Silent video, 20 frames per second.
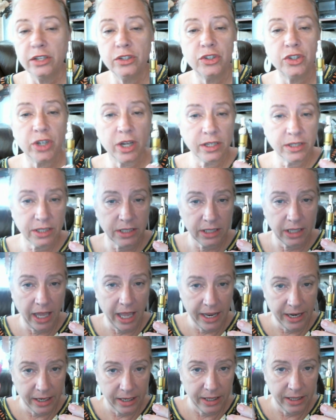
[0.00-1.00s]
just
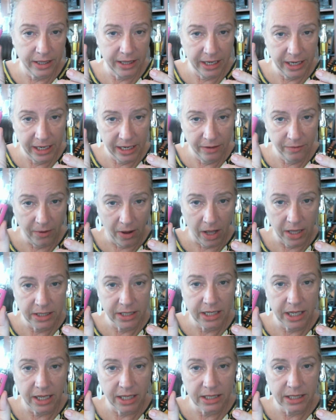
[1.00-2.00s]
like the
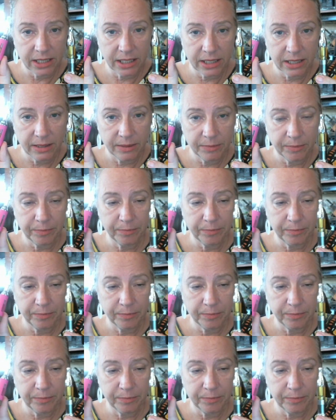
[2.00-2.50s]
EVOD does.